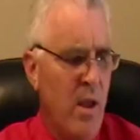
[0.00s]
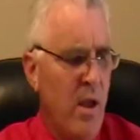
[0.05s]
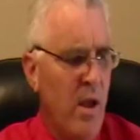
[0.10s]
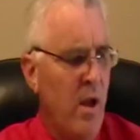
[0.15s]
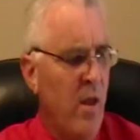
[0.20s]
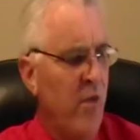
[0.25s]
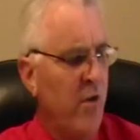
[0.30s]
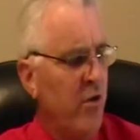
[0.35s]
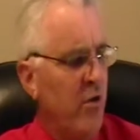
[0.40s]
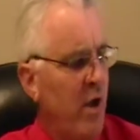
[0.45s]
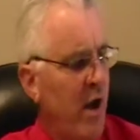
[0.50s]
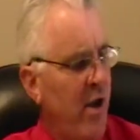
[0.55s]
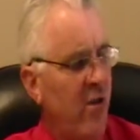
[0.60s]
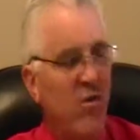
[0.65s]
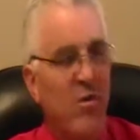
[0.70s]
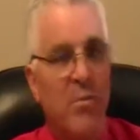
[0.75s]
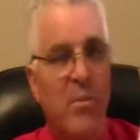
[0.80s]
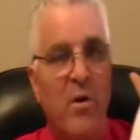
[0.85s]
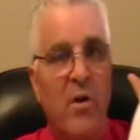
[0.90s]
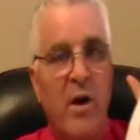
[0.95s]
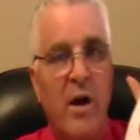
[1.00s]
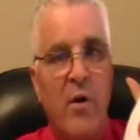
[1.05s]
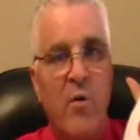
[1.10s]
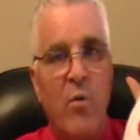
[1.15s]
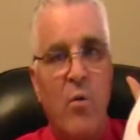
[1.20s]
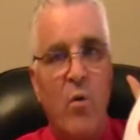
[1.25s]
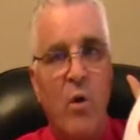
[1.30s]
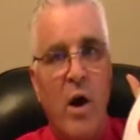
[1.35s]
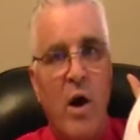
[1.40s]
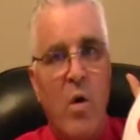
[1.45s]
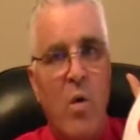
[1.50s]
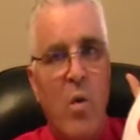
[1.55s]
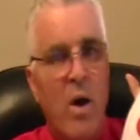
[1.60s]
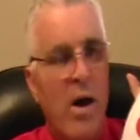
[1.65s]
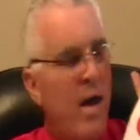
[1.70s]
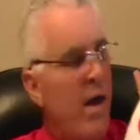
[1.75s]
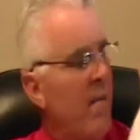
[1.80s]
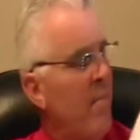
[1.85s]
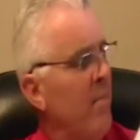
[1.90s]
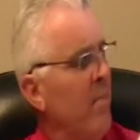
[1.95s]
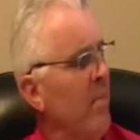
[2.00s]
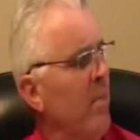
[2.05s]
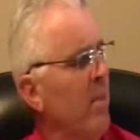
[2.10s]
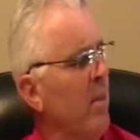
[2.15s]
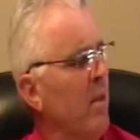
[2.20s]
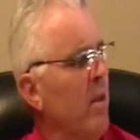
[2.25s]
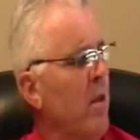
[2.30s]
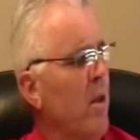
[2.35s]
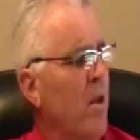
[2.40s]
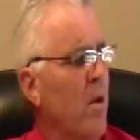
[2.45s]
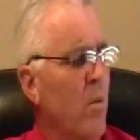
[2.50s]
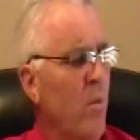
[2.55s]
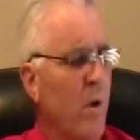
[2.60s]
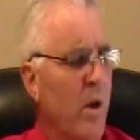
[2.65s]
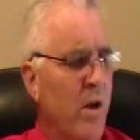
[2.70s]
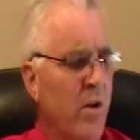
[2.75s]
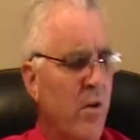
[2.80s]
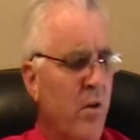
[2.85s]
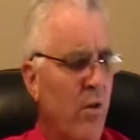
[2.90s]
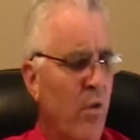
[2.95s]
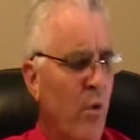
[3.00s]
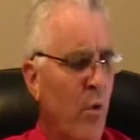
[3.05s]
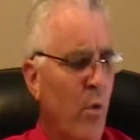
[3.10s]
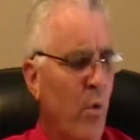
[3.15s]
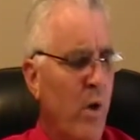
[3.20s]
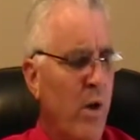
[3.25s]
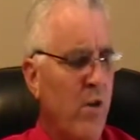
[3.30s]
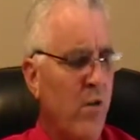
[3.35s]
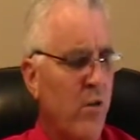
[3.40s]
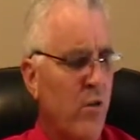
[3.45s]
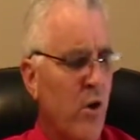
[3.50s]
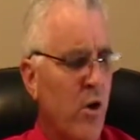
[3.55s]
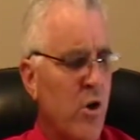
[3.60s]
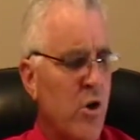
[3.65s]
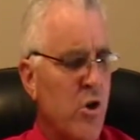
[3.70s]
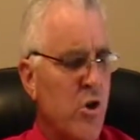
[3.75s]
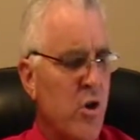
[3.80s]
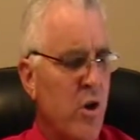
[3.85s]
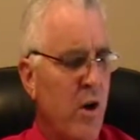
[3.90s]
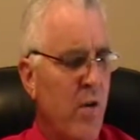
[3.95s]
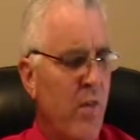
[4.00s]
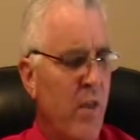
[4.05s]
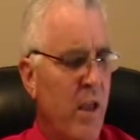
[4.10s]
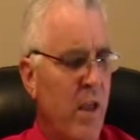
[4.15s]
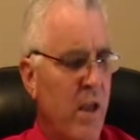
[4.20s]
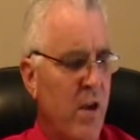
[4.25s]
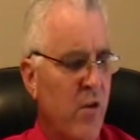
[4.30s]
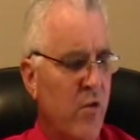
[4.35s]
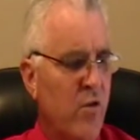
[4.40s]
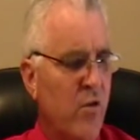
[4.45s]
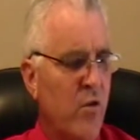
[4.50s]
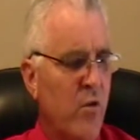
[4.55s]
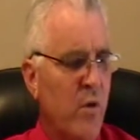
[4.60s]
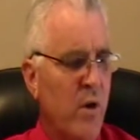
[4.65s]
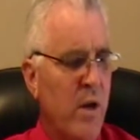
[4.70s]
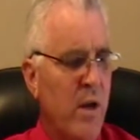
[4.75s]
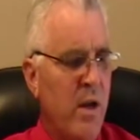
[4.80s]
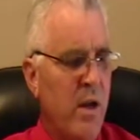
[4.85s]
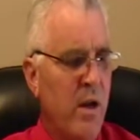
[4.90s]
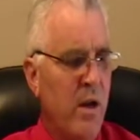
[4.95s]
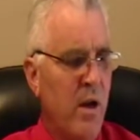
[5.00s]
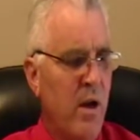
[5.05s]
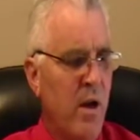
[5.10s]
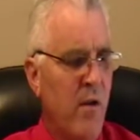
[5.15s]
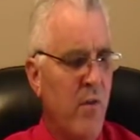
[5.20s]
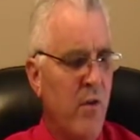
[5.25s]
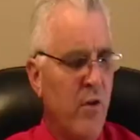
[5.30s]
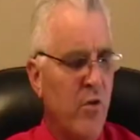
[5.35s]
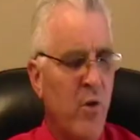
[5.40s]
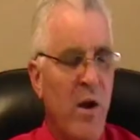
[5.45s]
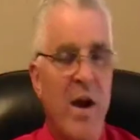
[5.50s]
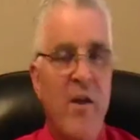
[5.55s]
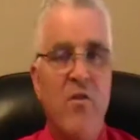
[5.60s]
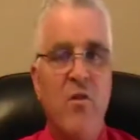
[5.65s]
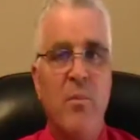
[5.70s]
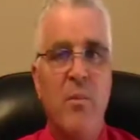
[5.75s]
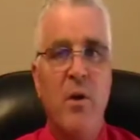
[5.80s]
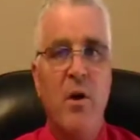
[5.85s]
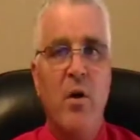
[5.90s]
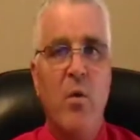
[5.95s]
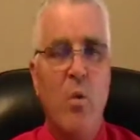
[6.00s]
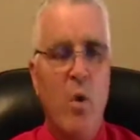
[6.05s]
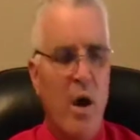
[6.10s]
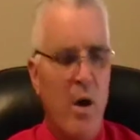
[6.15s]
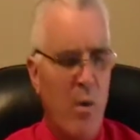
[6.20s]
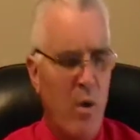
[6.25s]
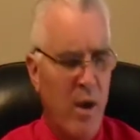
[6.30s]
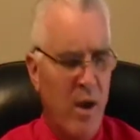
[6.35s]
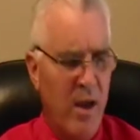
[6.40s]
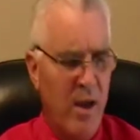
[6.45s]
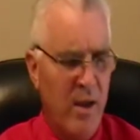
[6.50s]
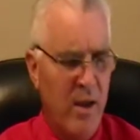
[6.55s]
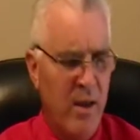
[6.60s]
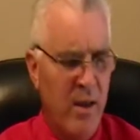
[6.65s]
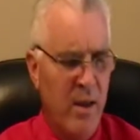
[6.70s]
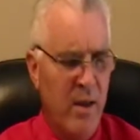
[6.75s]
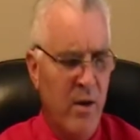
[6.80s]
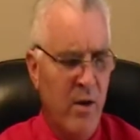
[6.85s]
The Trans-Siberian Railway went to the research of the history of the Trans-Siberian Railway,